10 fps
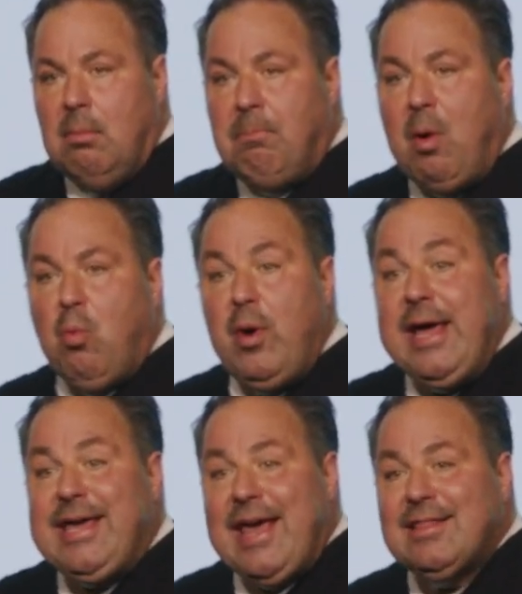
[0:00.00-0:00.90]
But we
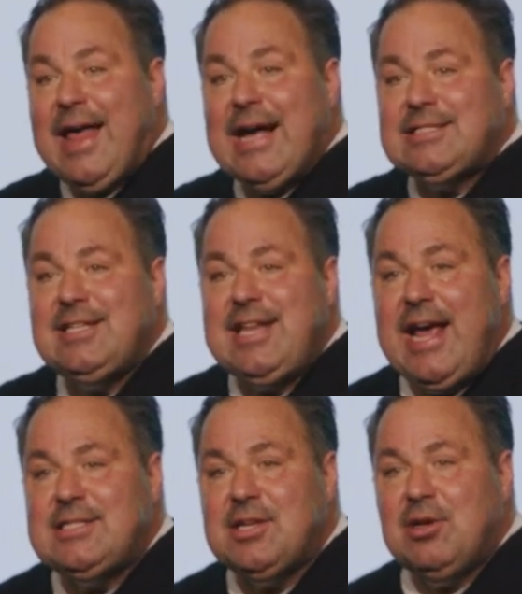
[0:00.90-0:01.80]
get
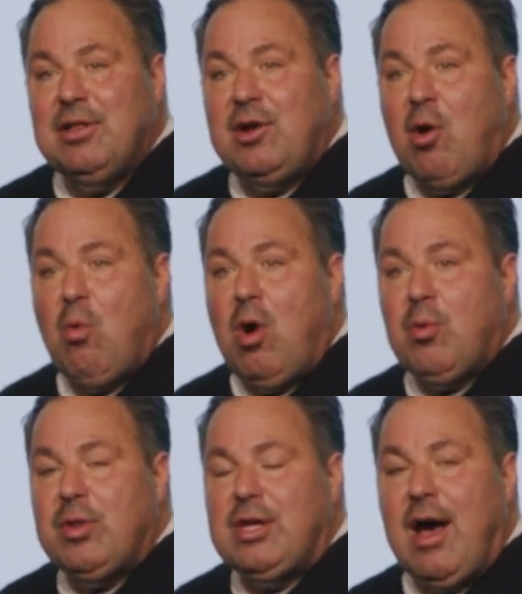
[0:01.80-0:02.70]
lackadaisical in our walk
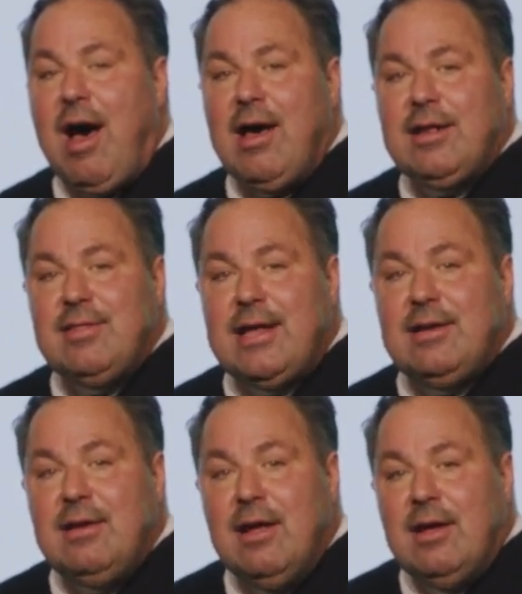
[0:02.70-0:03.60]
with God and then
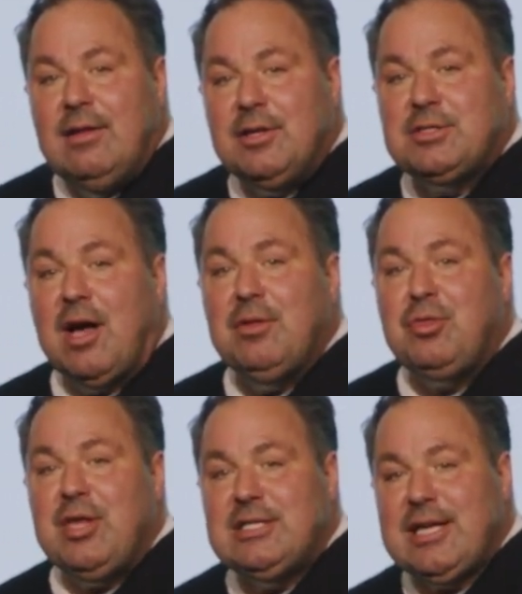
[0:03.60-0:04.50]
there's other
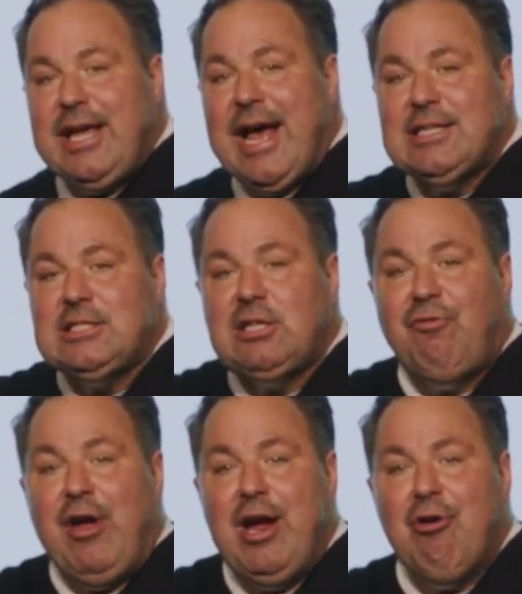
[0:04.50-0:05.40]
things that he has his
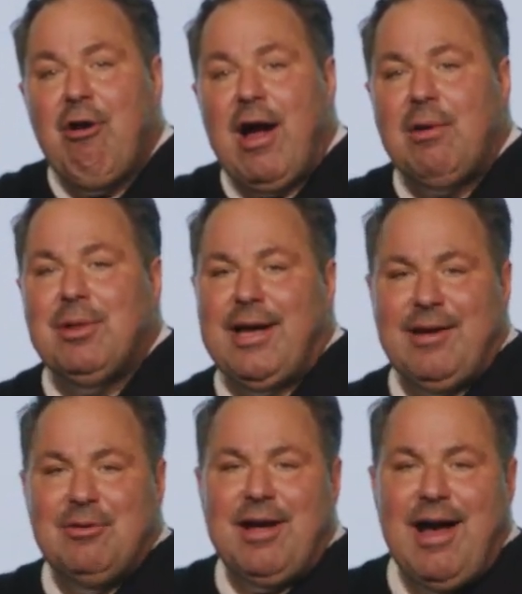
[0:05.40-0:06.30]
finger on, and we're like,
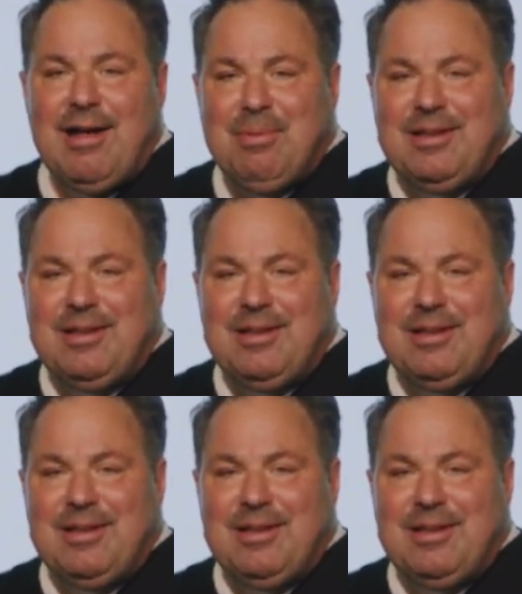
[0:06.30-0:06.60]
oh God, but